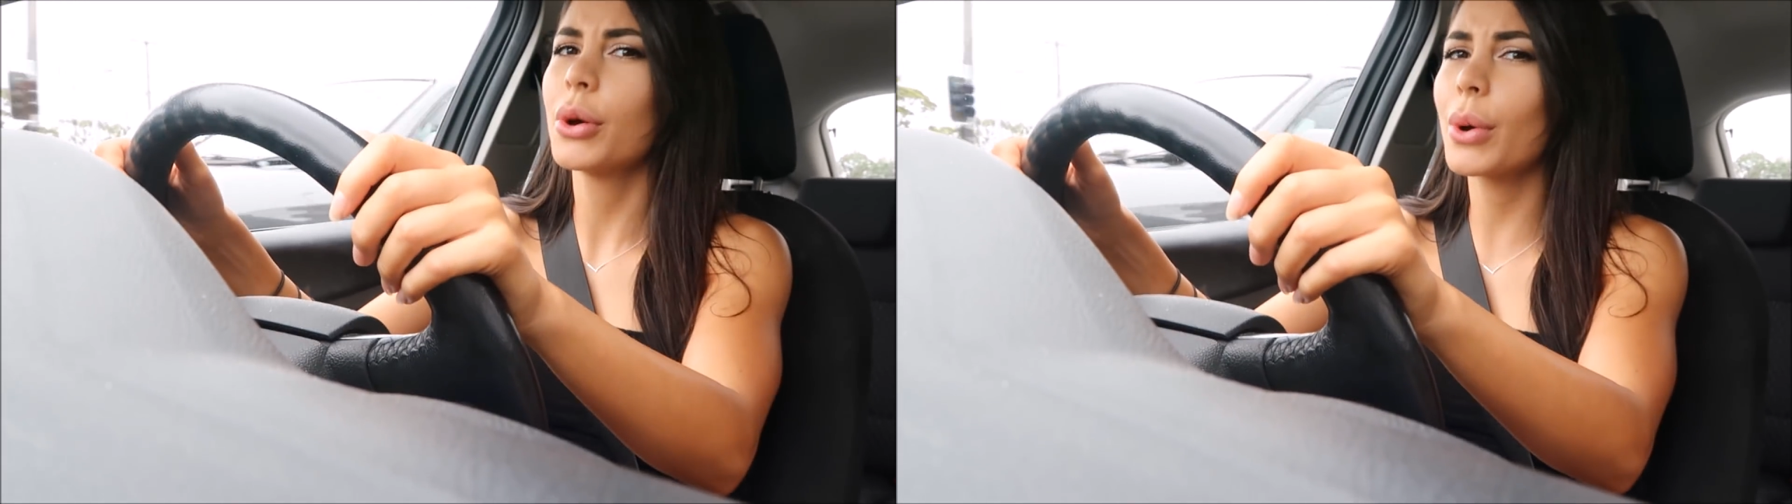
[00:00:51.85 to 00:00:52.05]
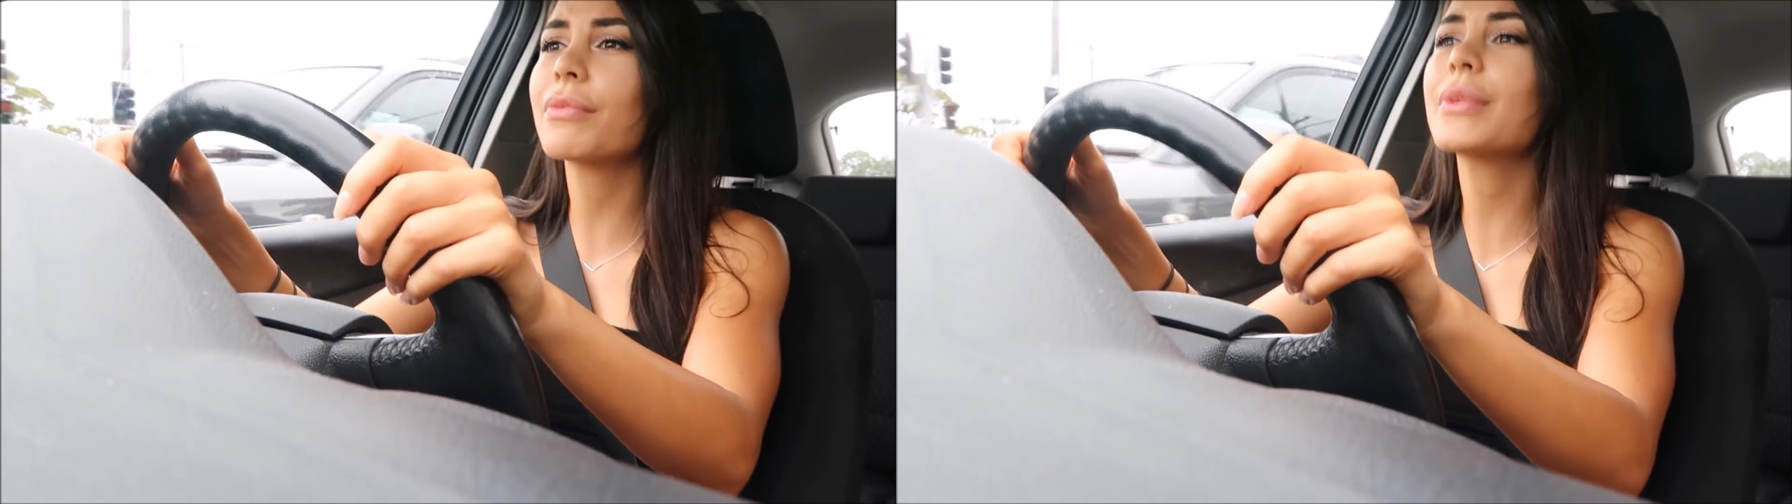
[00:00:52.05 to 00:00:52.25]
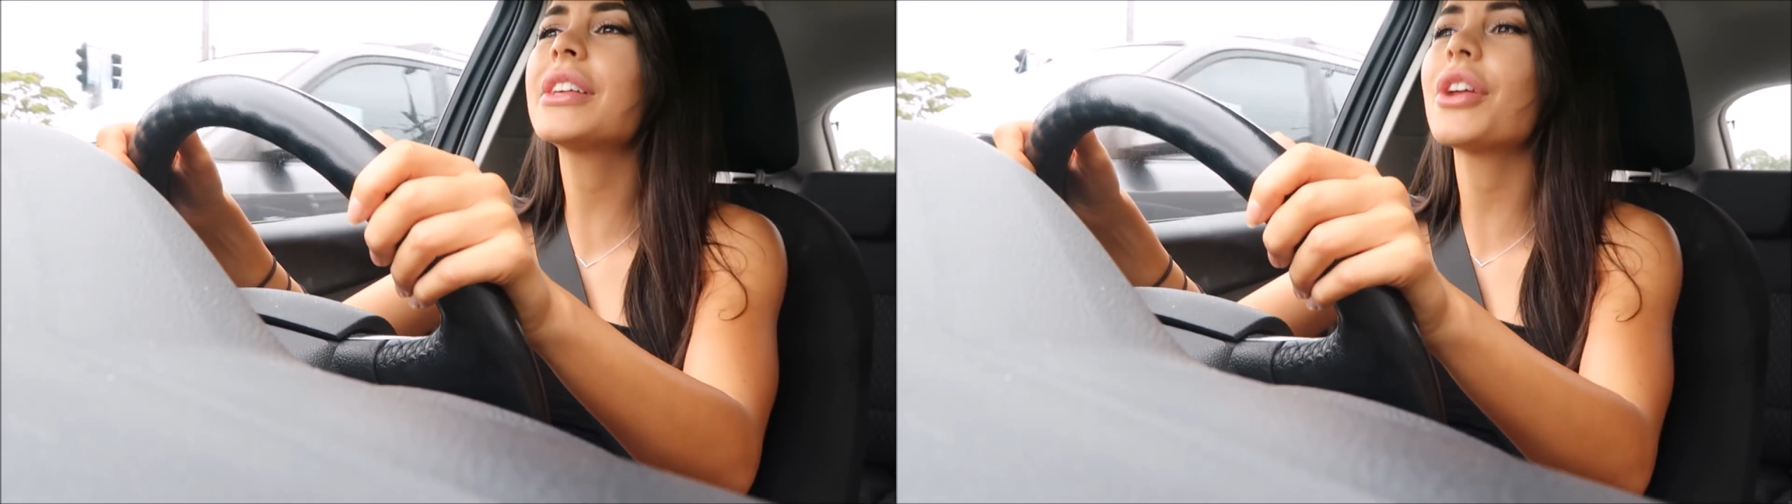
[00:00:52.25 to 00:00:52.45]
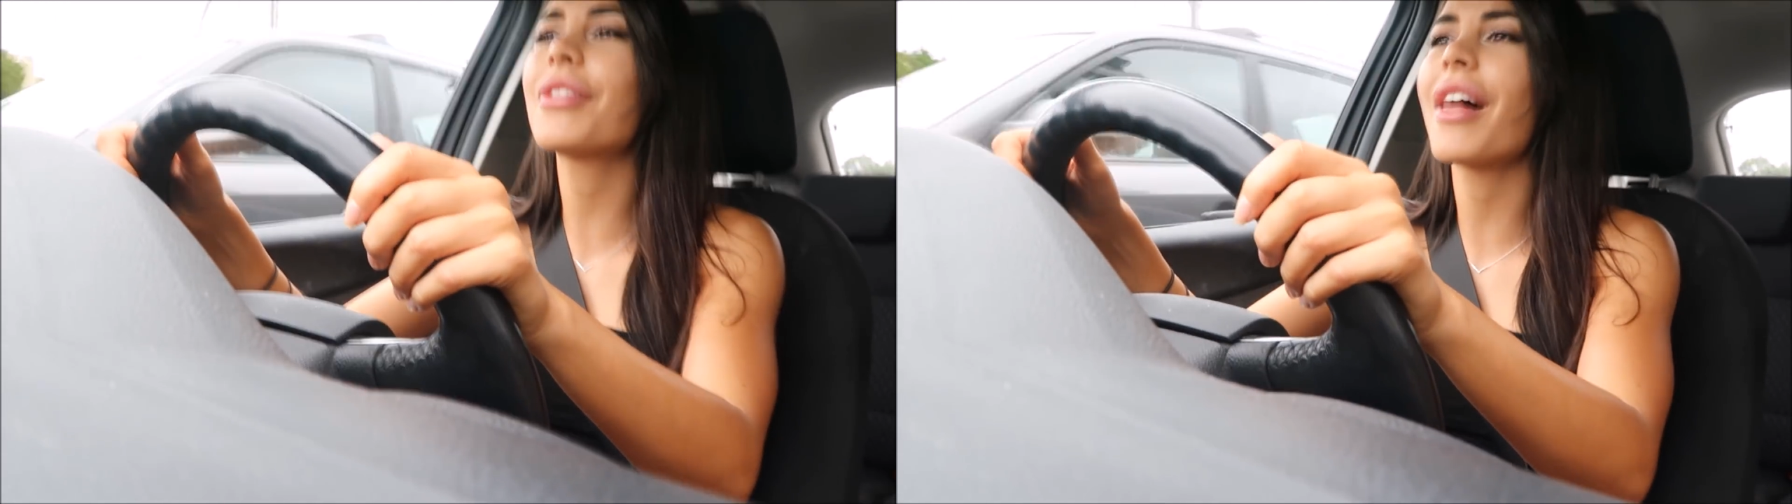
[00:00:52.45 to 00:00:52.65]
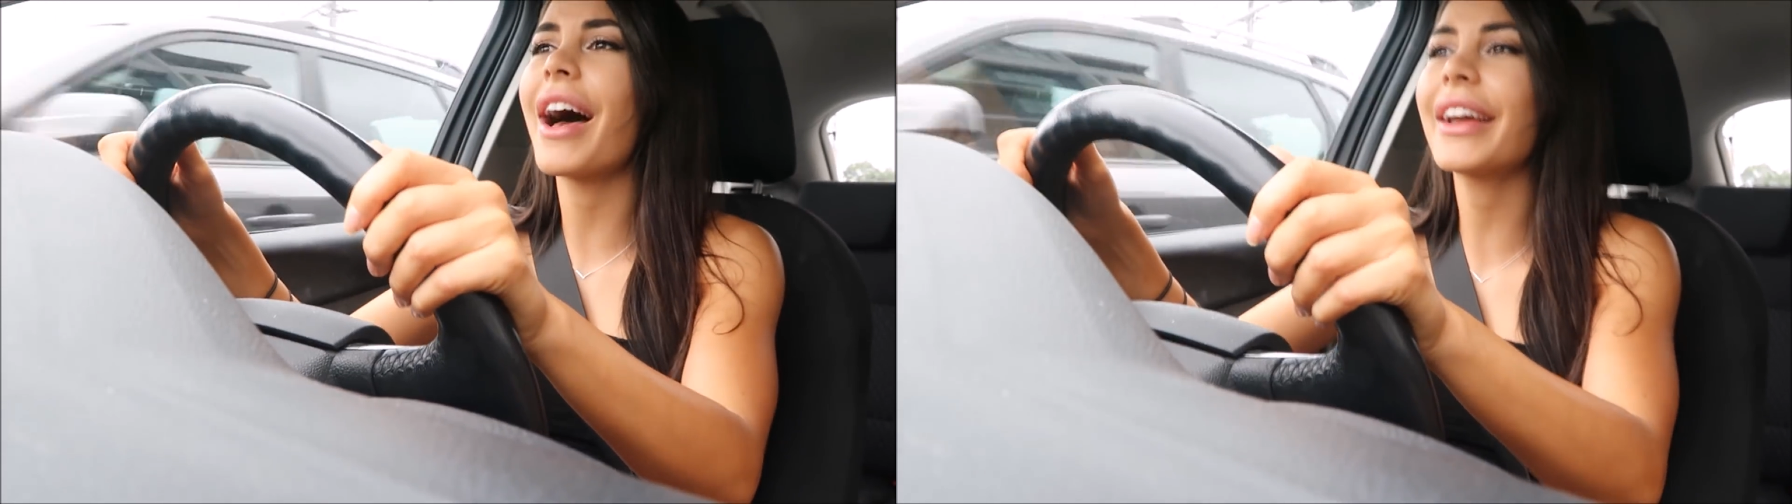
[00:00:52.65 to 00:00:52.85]
who I really
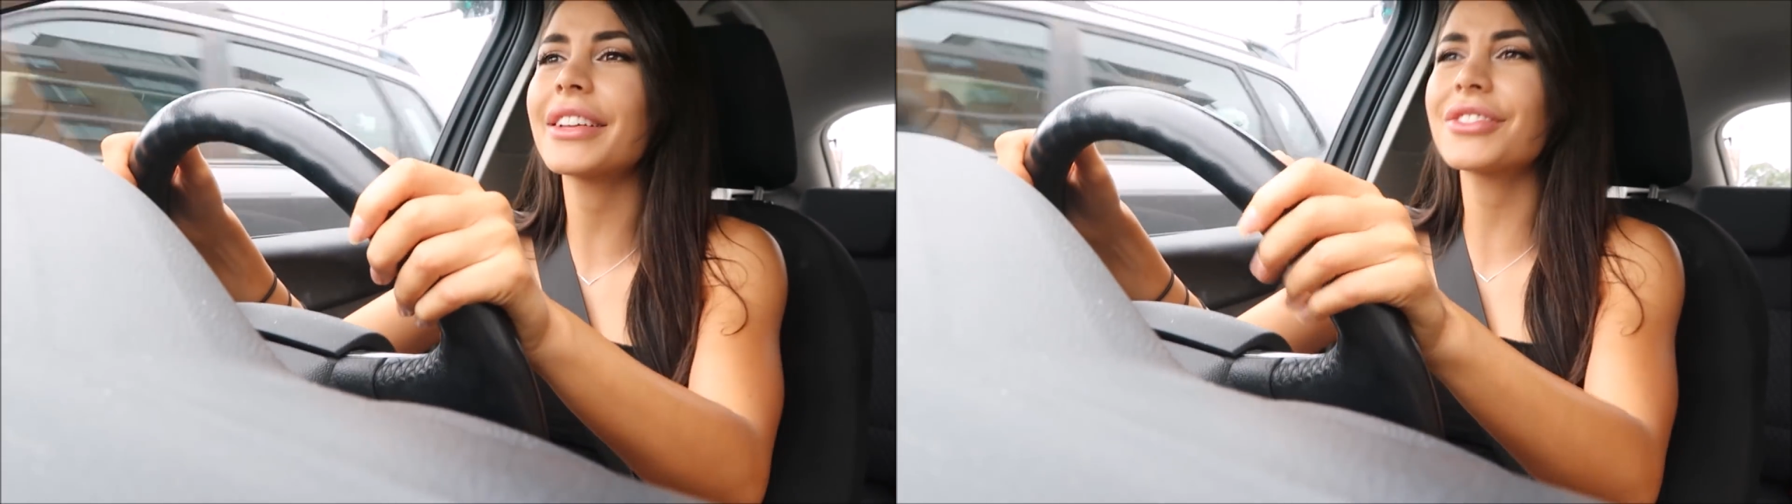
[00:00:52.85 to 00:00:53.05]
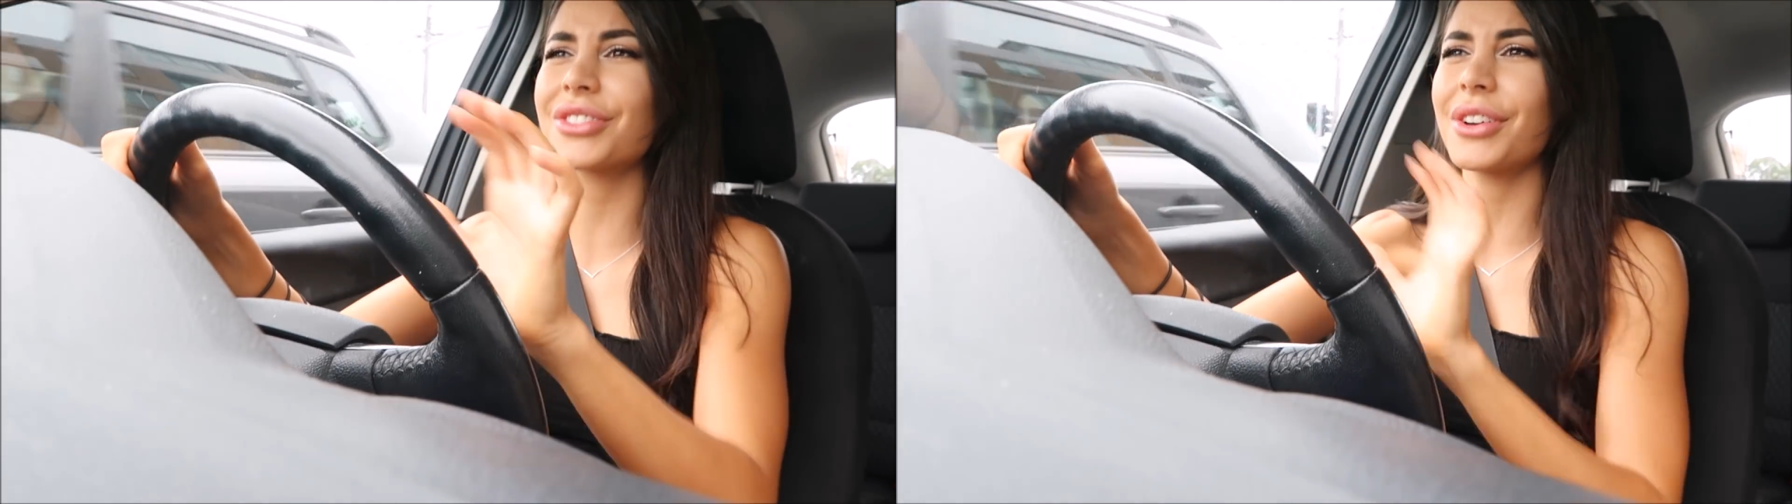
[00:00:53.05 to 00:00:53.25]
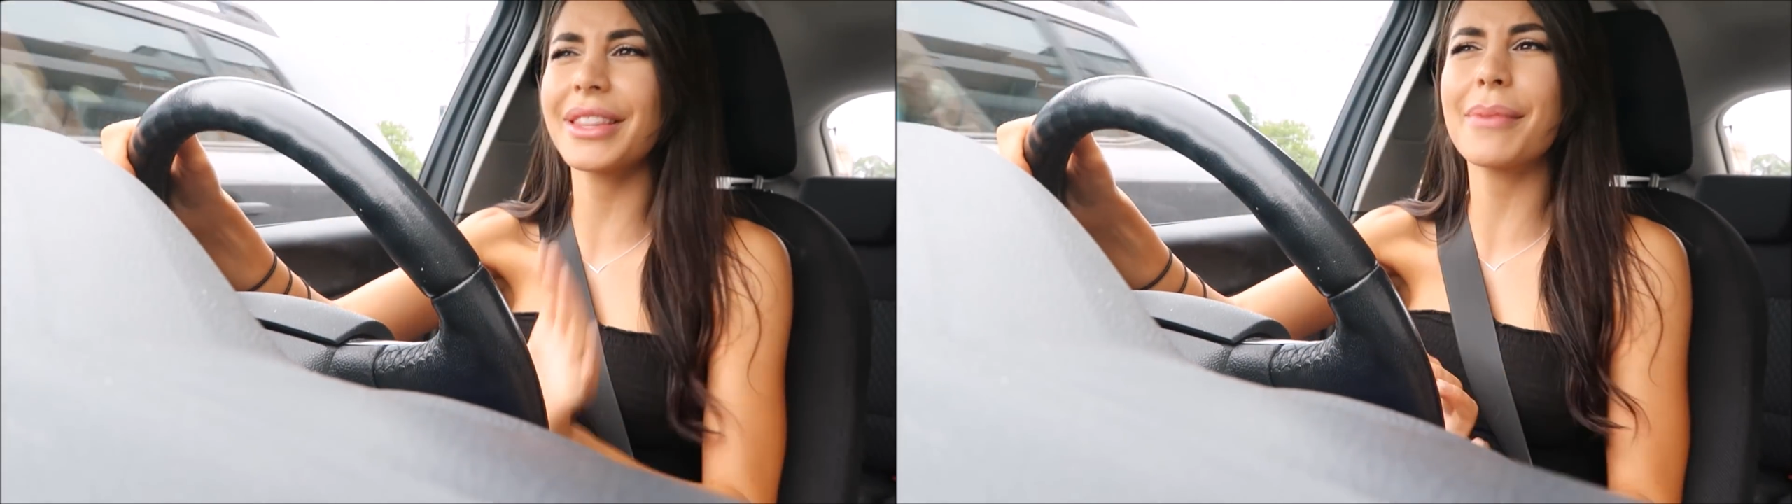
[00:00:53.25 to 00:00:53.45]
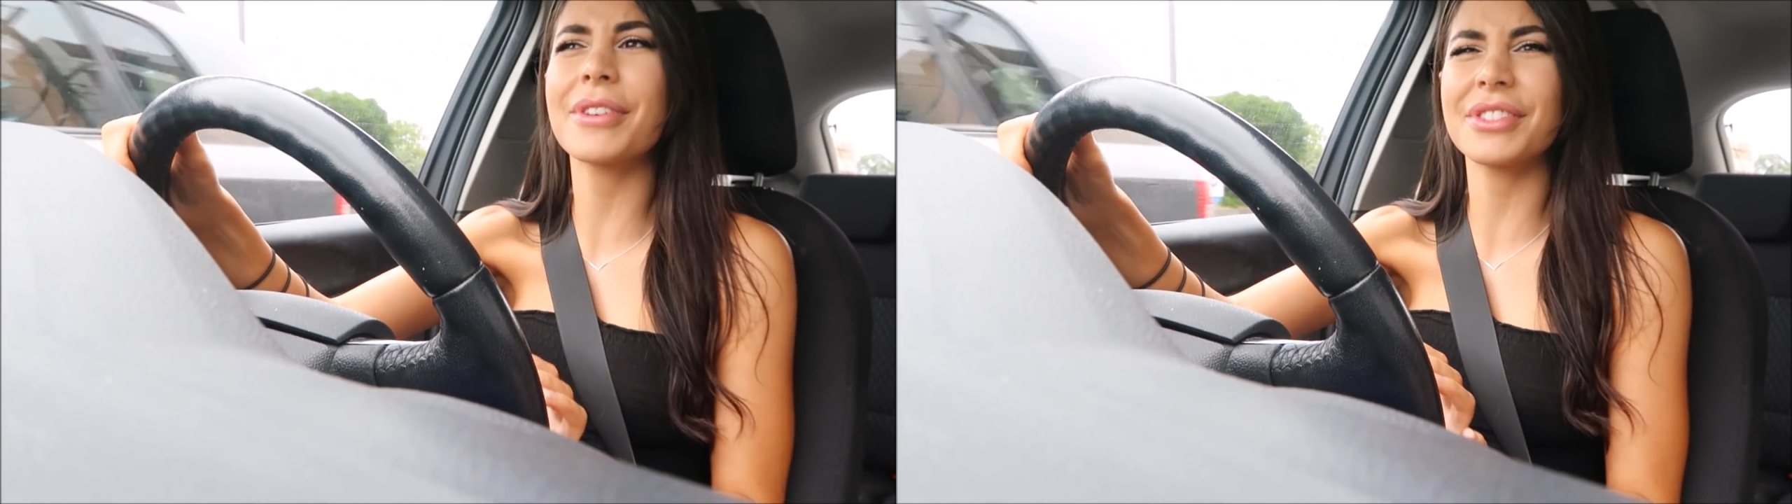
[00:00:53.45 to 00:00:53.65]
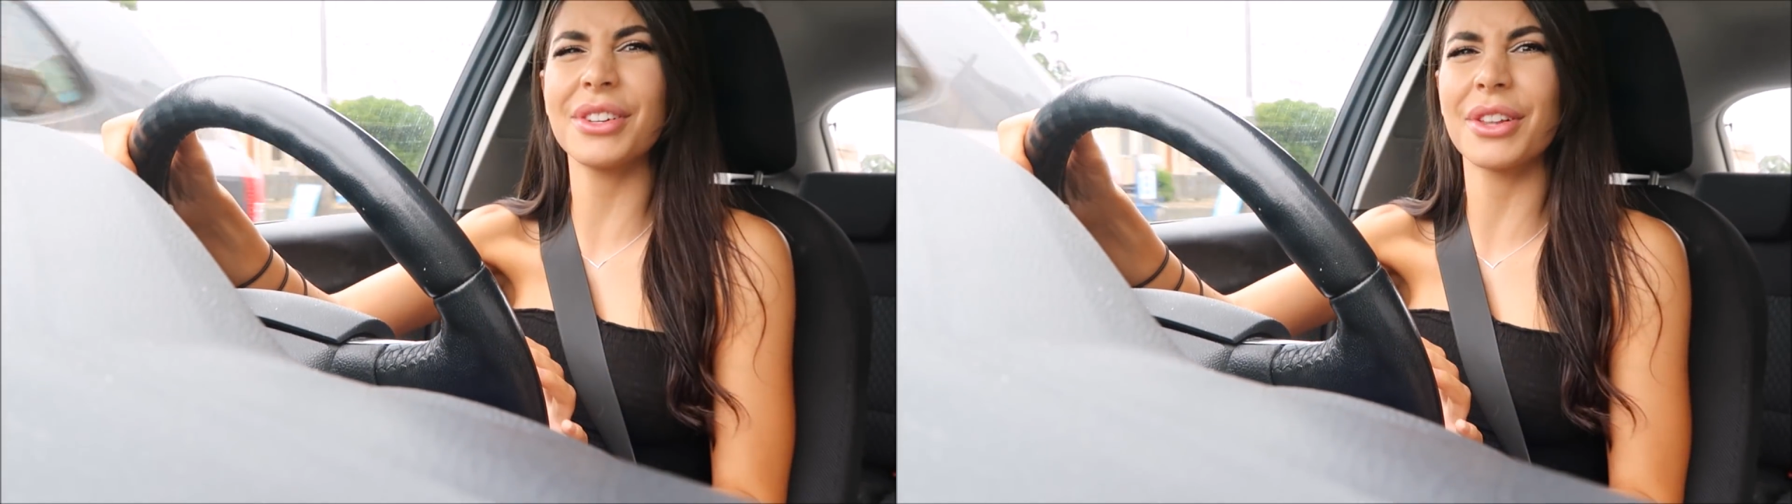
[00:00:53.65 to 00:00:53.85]
don't like and just showing that person